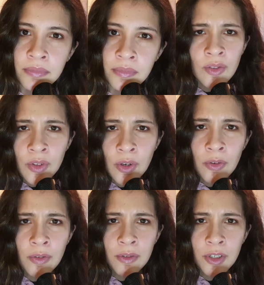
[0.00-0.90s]

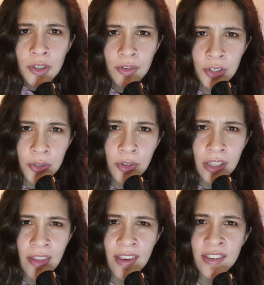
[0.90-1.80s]
So, truly,
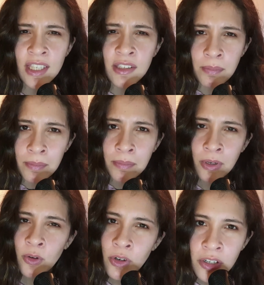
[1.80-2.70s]
this
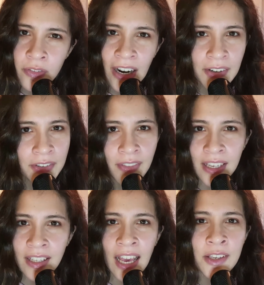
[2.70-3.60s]
coronavirus
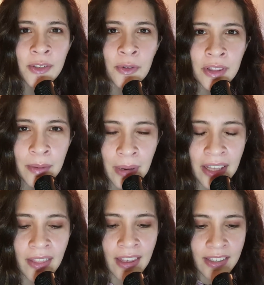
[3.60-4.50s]
thing has only made
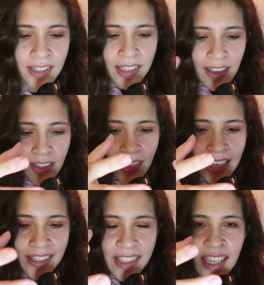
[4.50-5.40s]
these
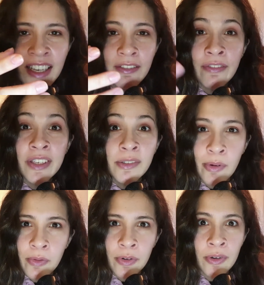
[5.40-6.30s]
things
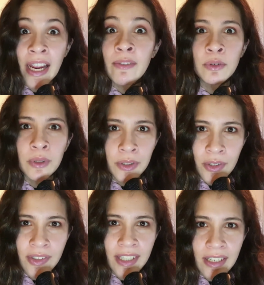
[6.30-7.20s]
visible for everyone to
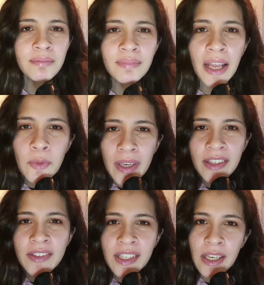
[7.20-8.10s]
see. And we can
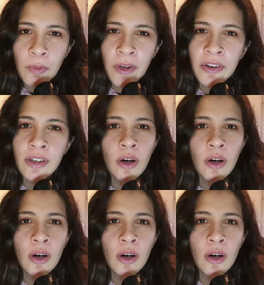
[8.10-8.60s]
see we're no